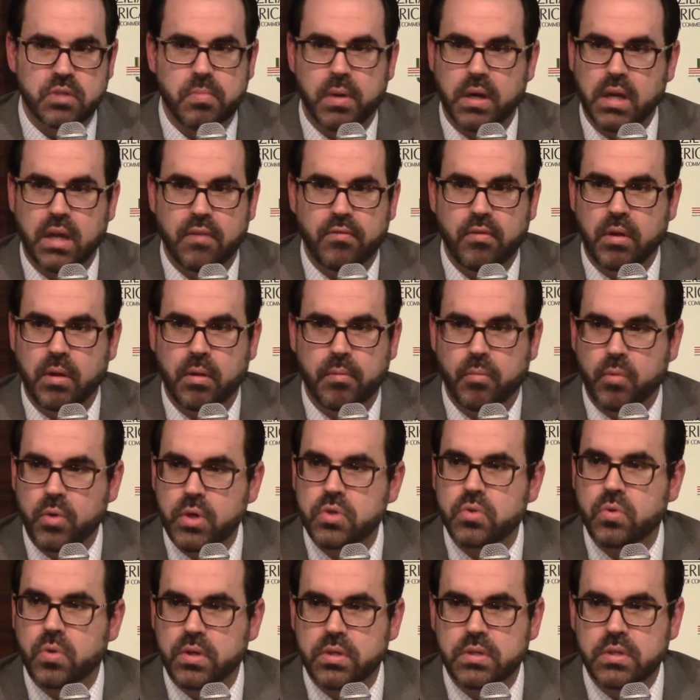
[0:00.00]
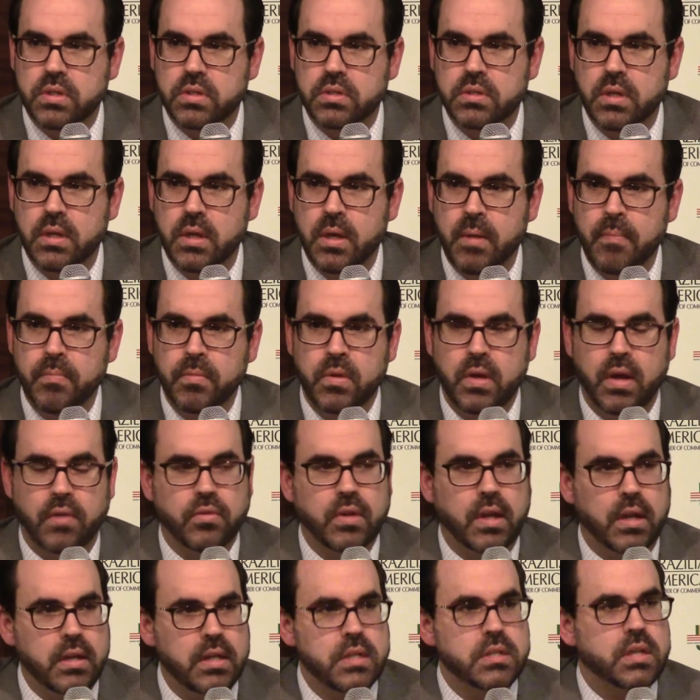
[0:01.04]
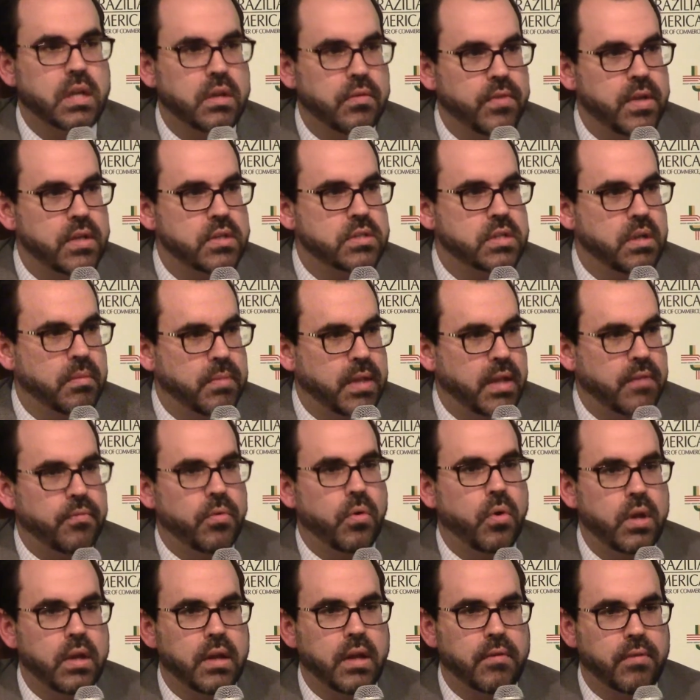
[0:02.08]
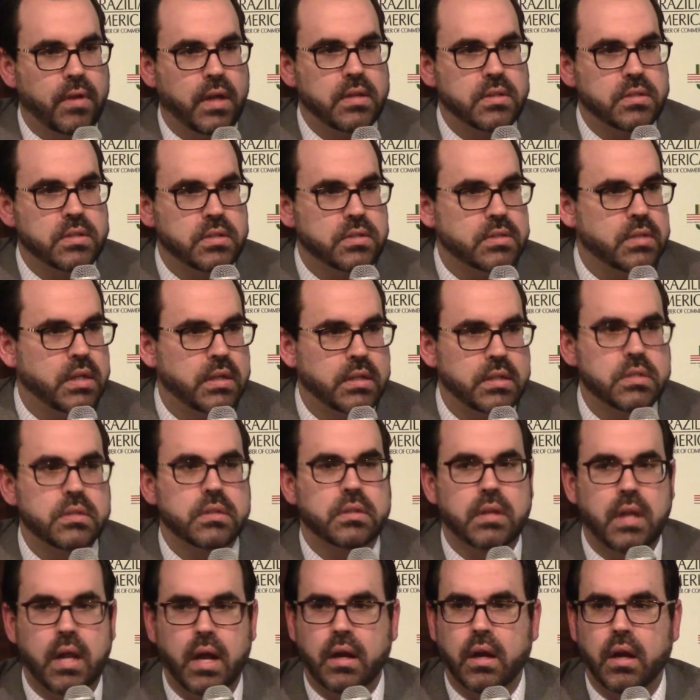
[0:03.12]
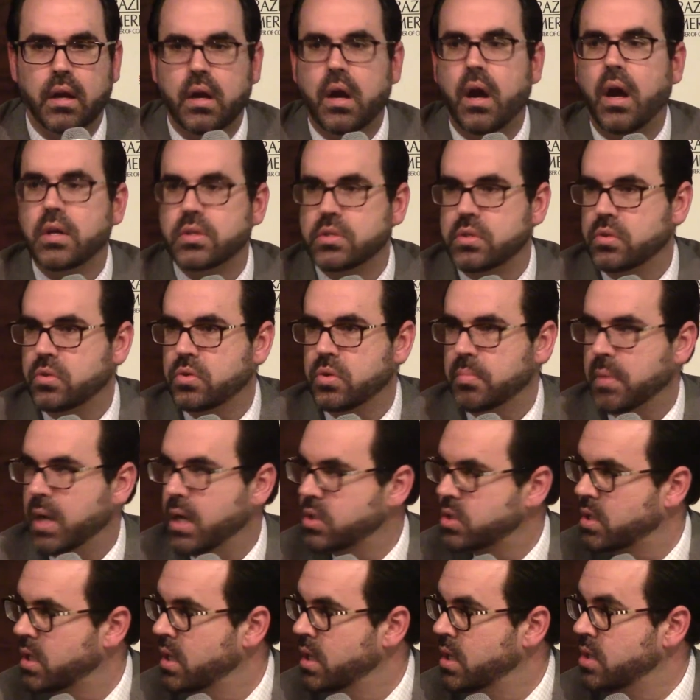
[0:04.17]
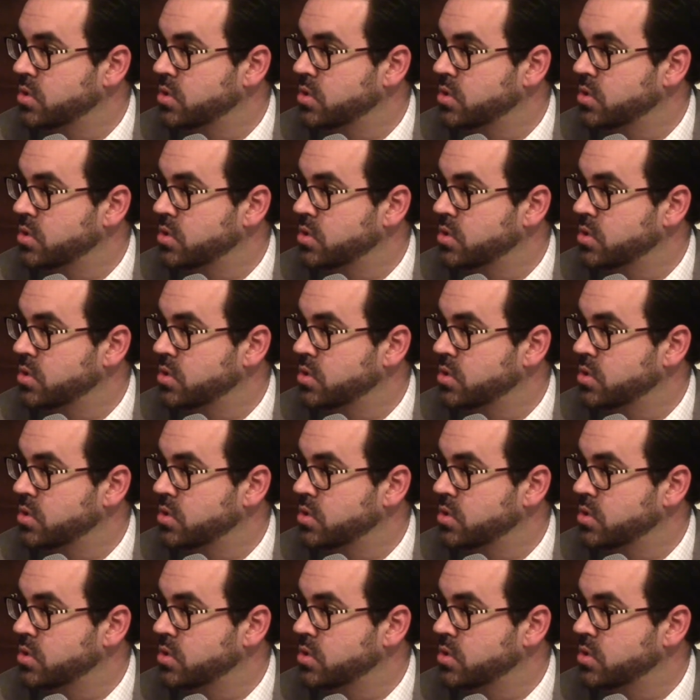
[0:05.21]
by giving them resources, you have to at least convince them that voting against this thing is not going to cost you too much.